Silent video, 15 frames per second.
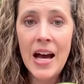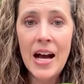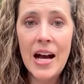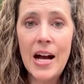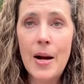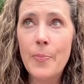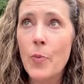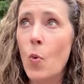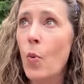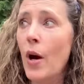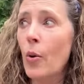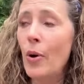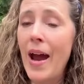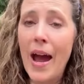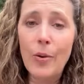
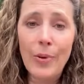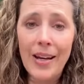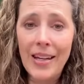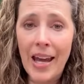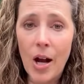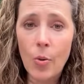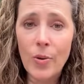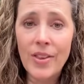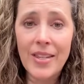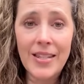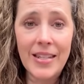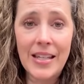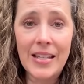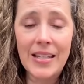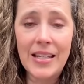Where we're at right now with the
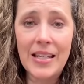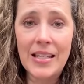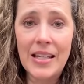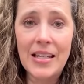season